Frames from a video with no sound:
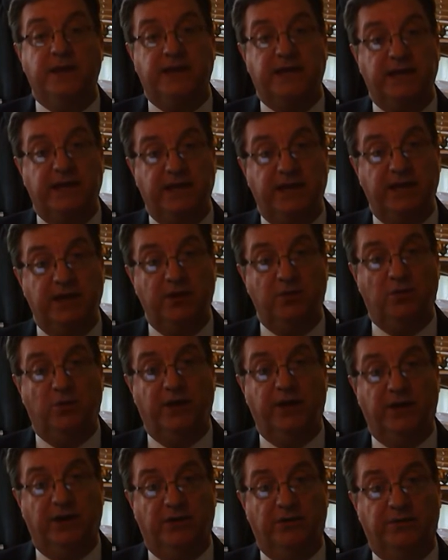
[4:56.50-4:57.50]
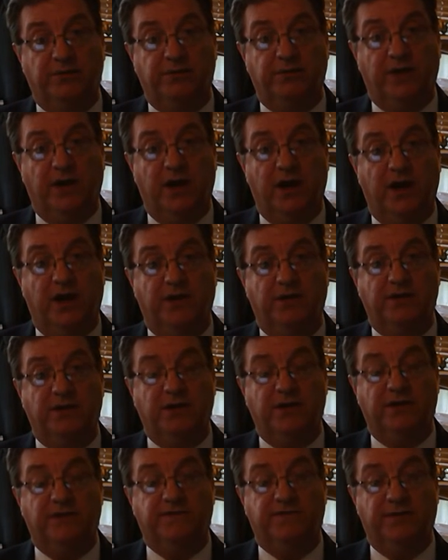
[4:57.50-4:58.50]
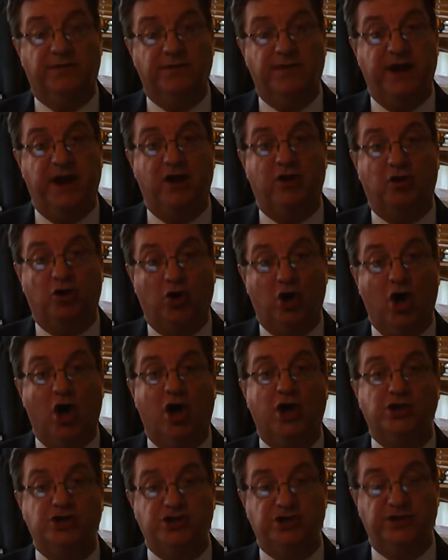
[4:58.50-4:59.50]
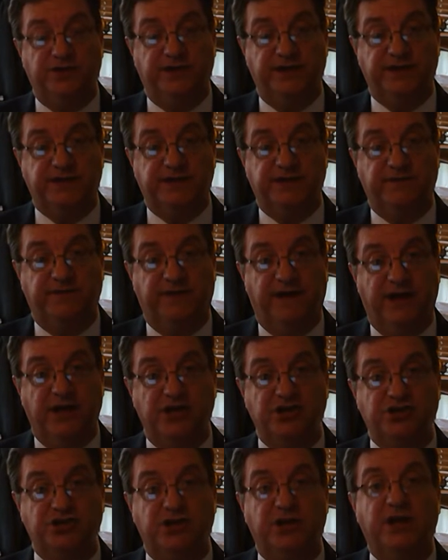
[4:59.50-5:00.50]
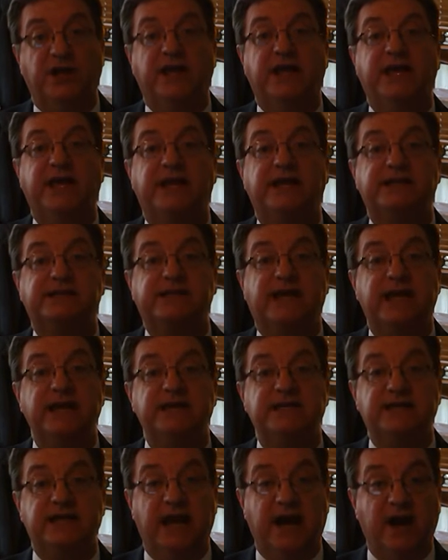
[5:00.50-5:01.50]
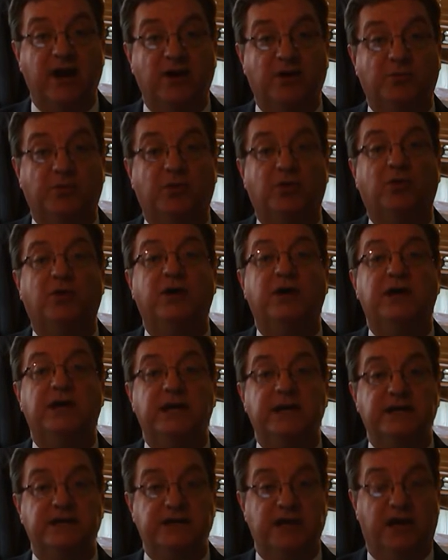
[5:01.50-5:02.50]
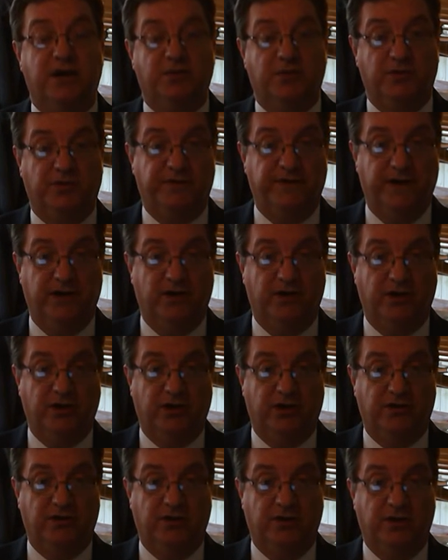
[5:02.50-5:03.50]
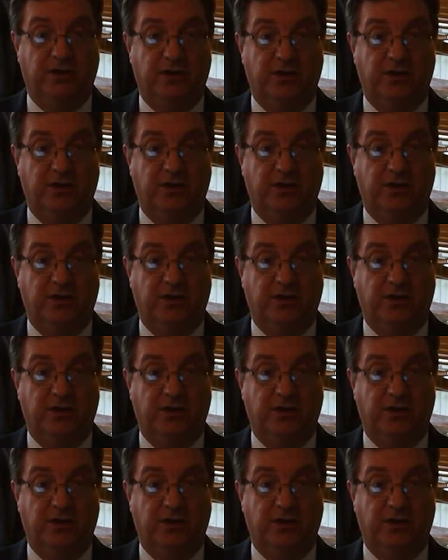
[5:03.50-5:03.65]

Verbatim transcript: Kennedy will, uh, from there, launch this invasion. It is a terrible, terrible failure.